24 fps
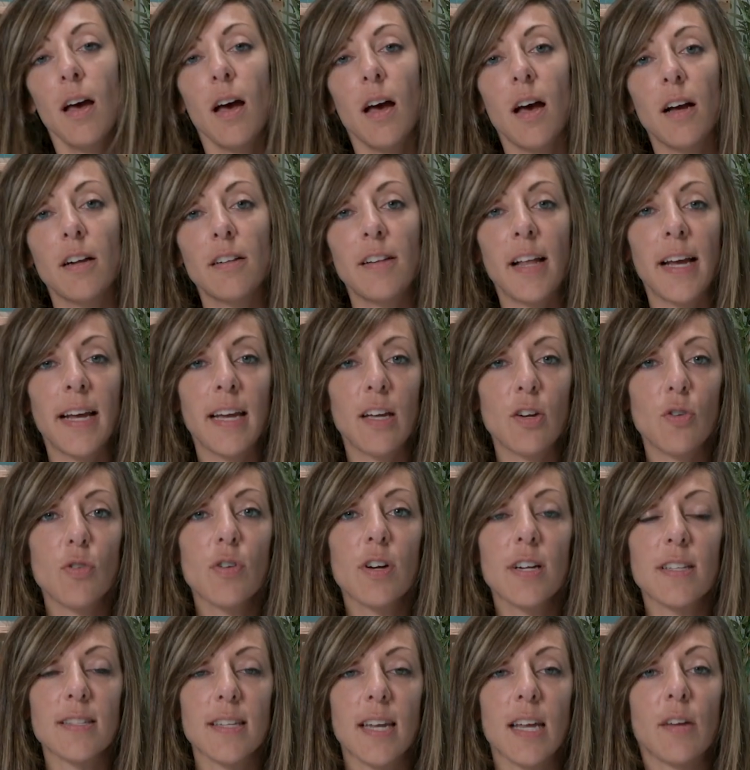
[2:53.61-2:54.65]
uh, client
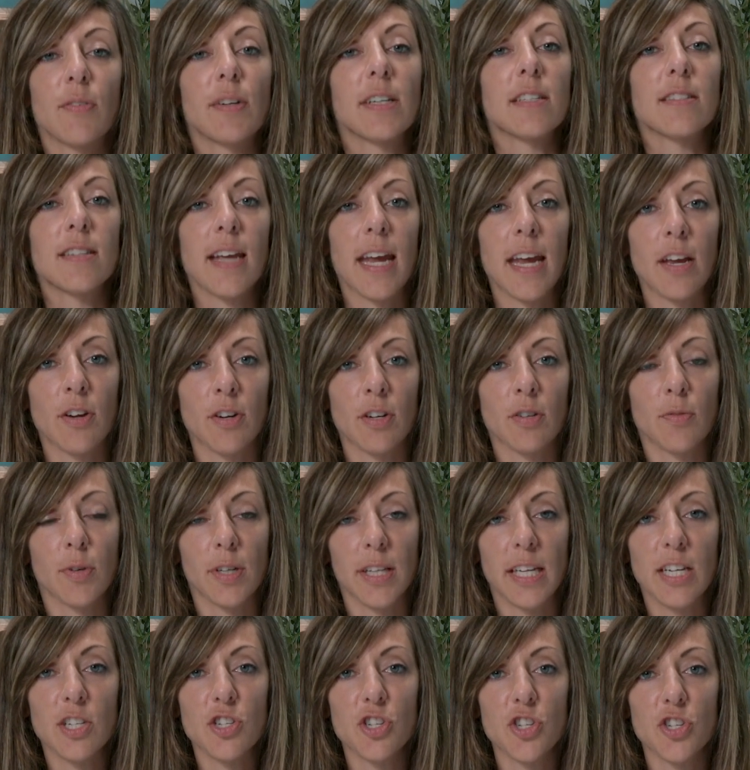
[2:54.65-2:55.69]
or is it a retainer
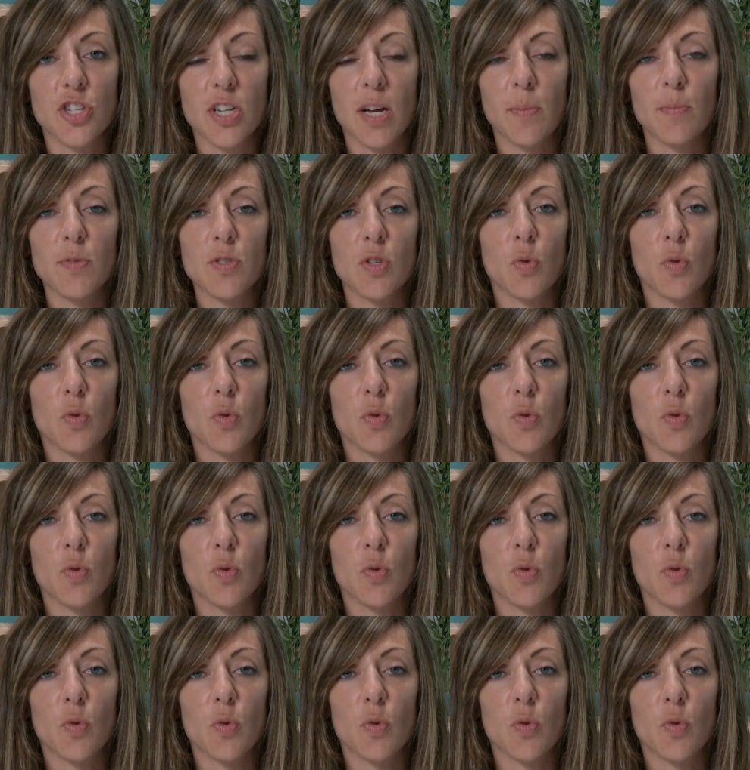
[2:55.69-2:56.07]
relationship?